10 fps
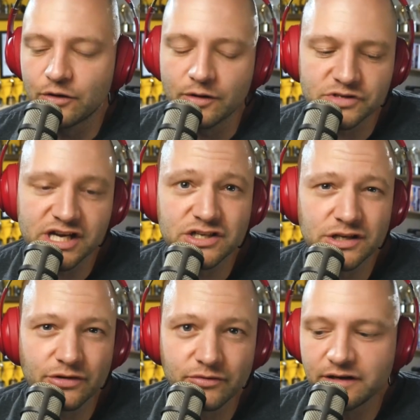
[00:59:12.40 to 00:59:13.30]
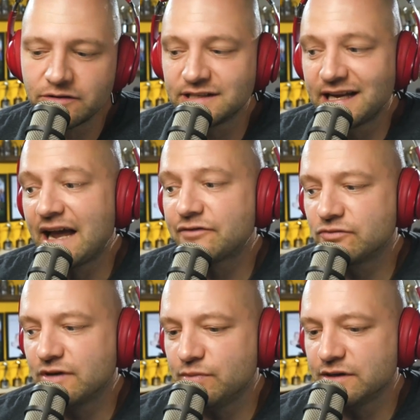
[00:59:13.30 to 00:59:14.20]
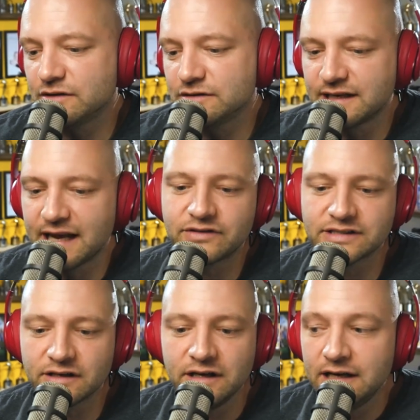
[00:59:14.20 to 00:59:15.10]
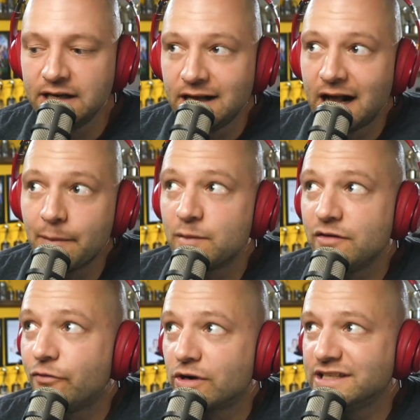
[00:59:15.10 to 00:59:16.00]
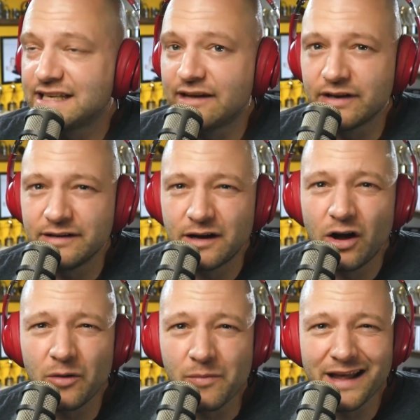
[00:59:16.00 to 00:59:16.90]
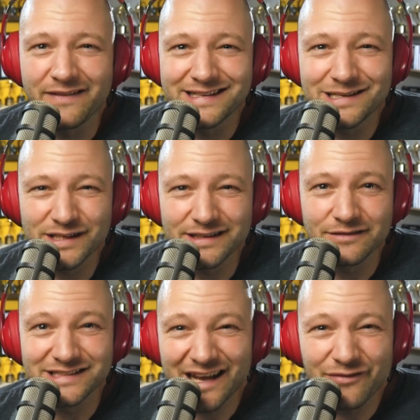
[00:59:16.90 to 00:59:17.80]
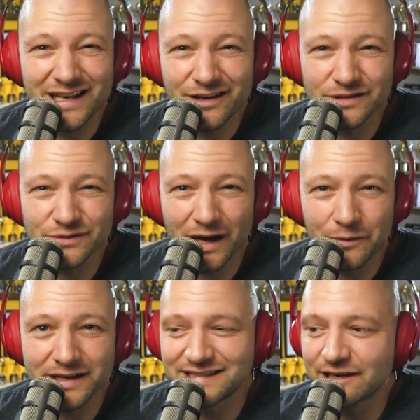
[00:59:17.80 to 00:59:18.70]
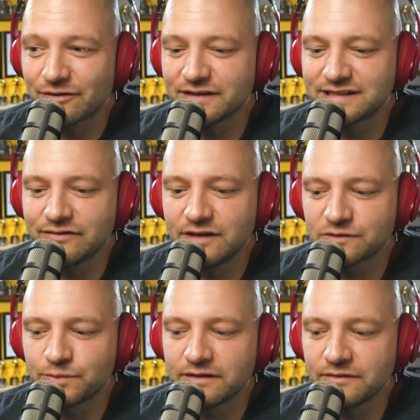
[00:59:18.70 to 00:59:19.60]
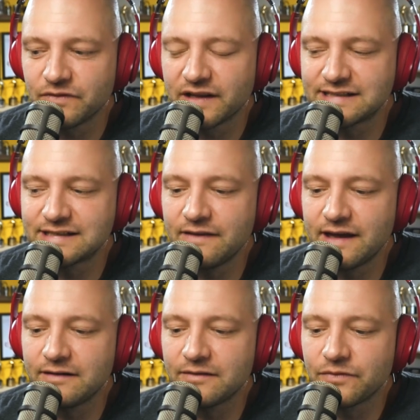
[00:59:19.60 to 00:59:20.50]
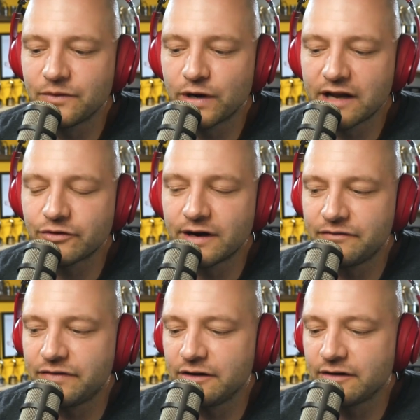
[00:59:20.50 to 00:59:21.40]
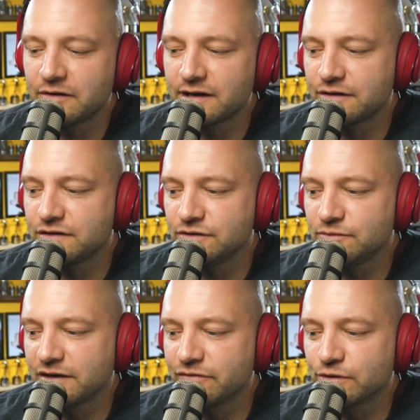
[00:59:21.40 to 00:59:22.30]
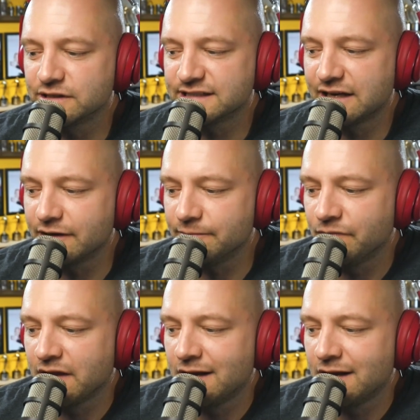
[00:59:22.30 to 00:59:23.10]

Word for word: or I'm changing careers and I have to rebuild and I have to start. I'm going to be forty-seven. Oh man, that seems like seven years. Why would I sacrifice seven years? But let's say then whatever I figure out how to do by forty-seven,